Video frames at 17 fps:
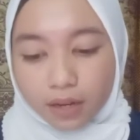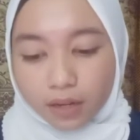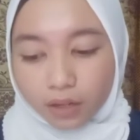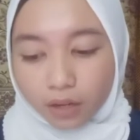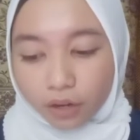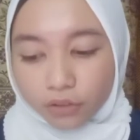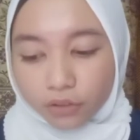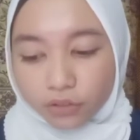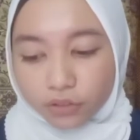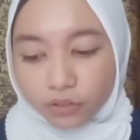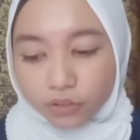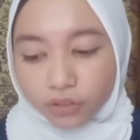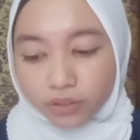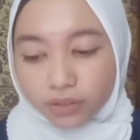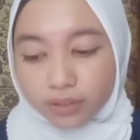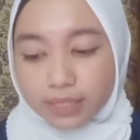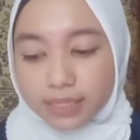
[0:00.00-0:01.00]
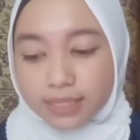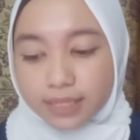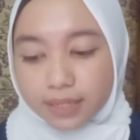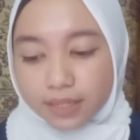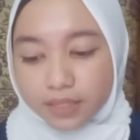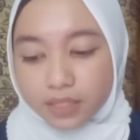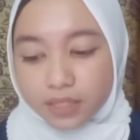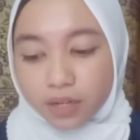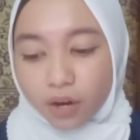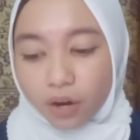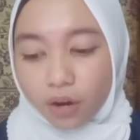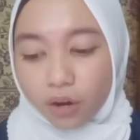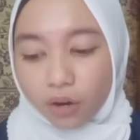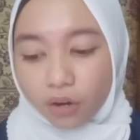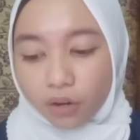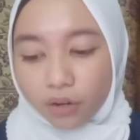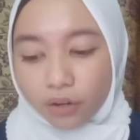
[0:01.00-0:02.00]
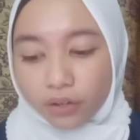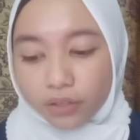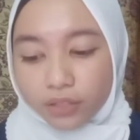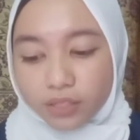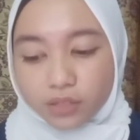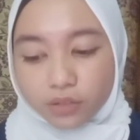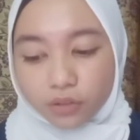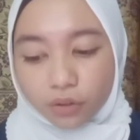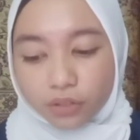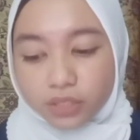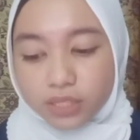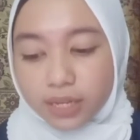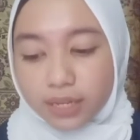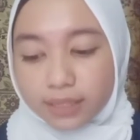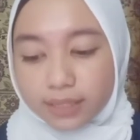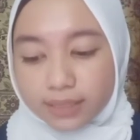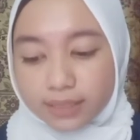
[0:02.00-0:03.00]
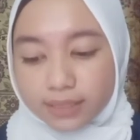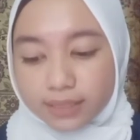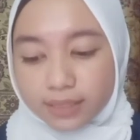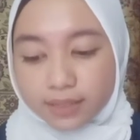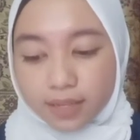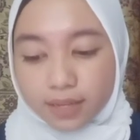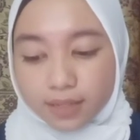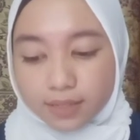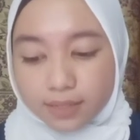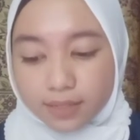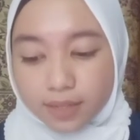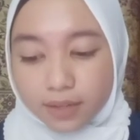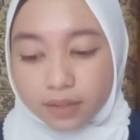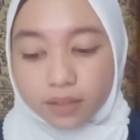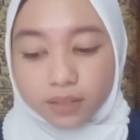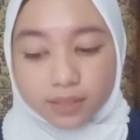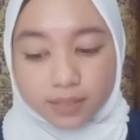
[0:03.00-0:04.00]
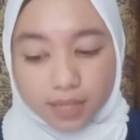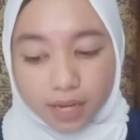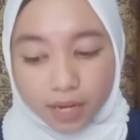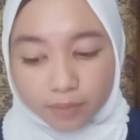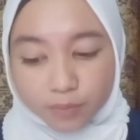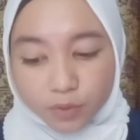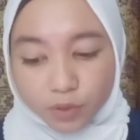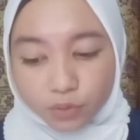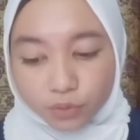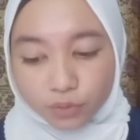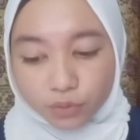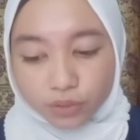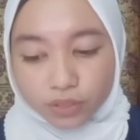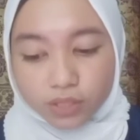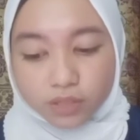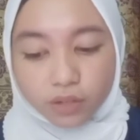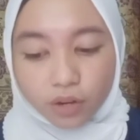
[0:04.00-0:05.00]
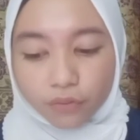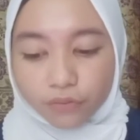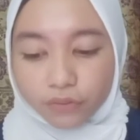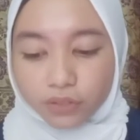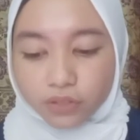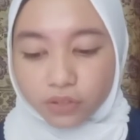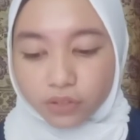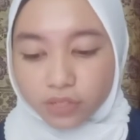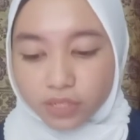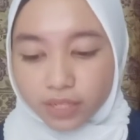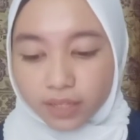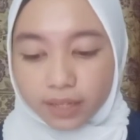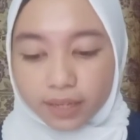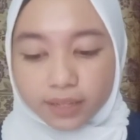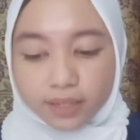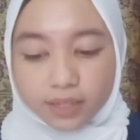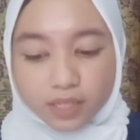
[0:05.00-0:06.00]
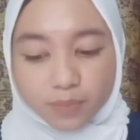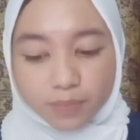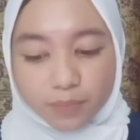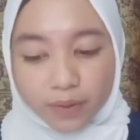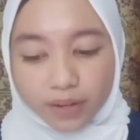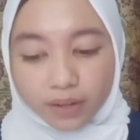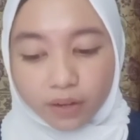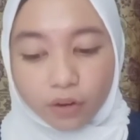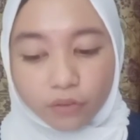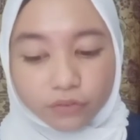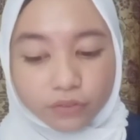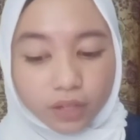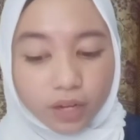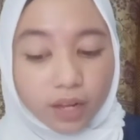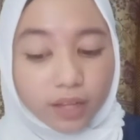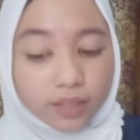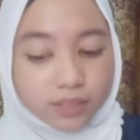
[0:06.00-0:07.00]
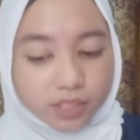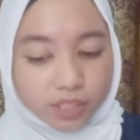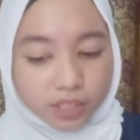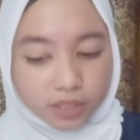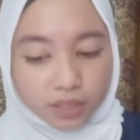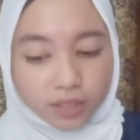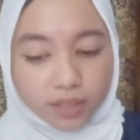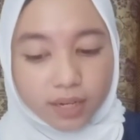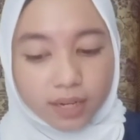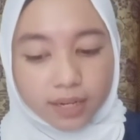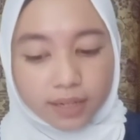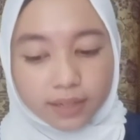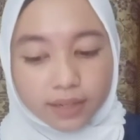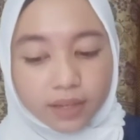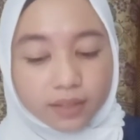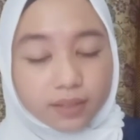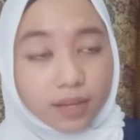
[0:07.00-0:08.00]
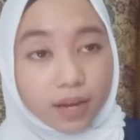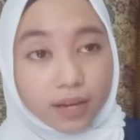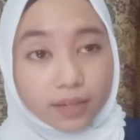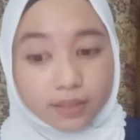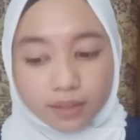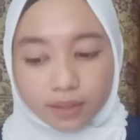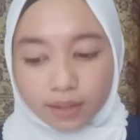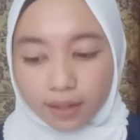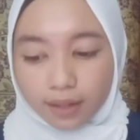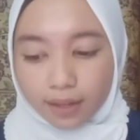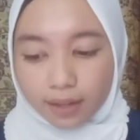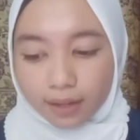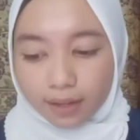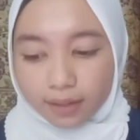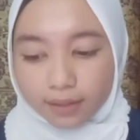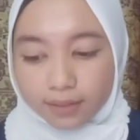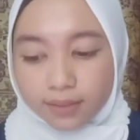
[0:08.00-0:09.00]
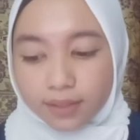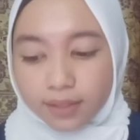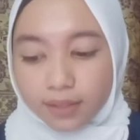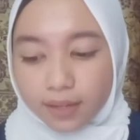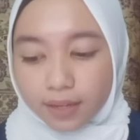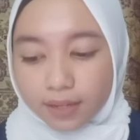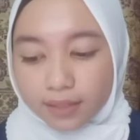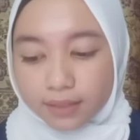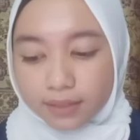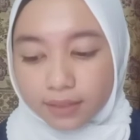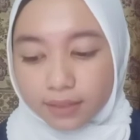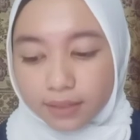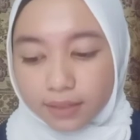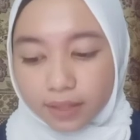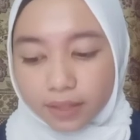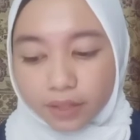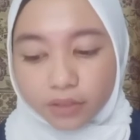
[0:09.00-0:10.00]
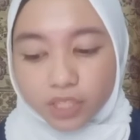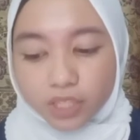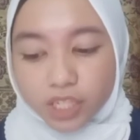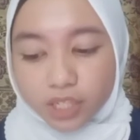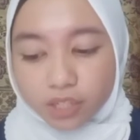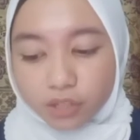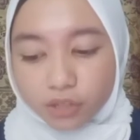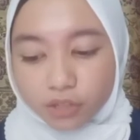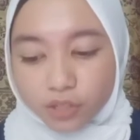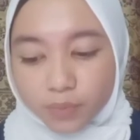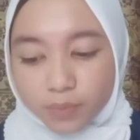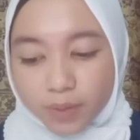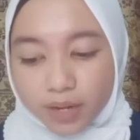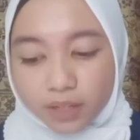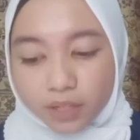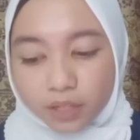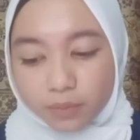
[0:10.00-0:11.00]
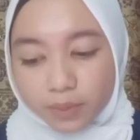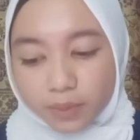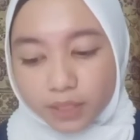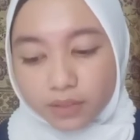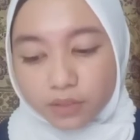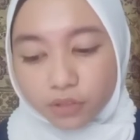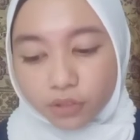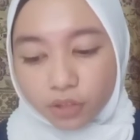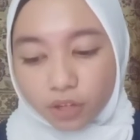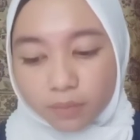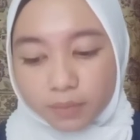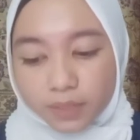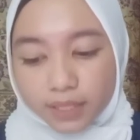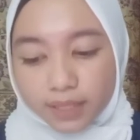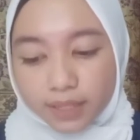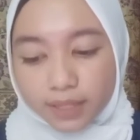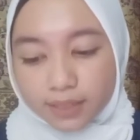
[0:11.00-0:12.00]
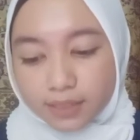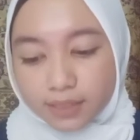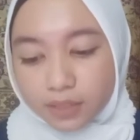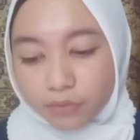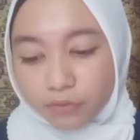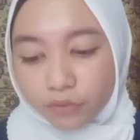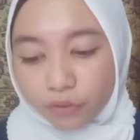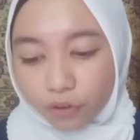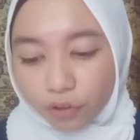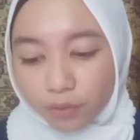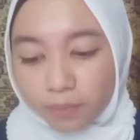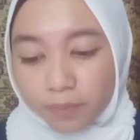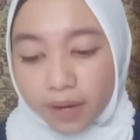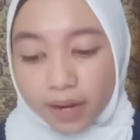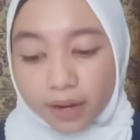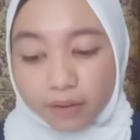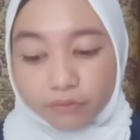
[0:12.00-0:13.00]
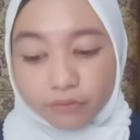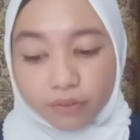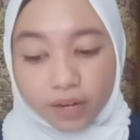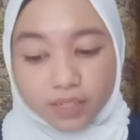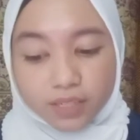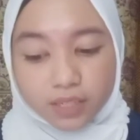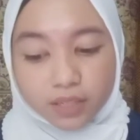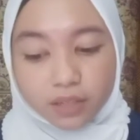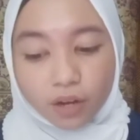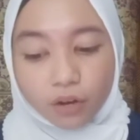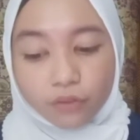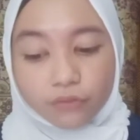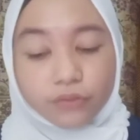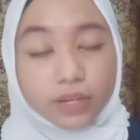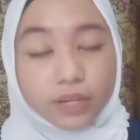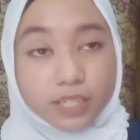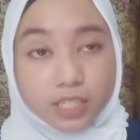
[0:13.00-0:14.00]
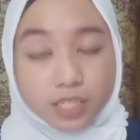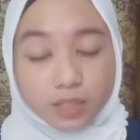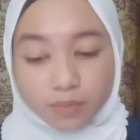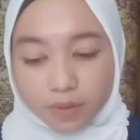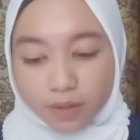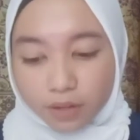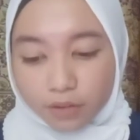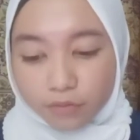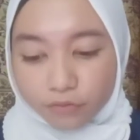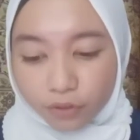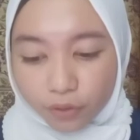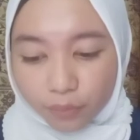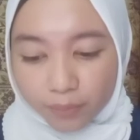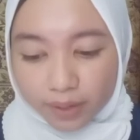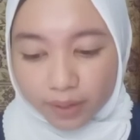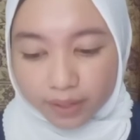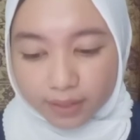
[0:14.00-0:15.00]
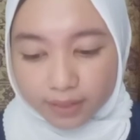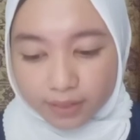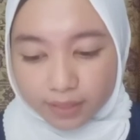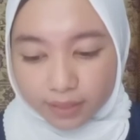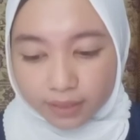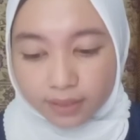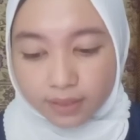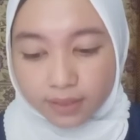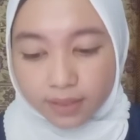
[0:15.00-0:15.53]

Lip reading: conduct research on discourse analysis as their attempt to discover social and aspects of culture that underlie the language used by humans to communicate the form and function of information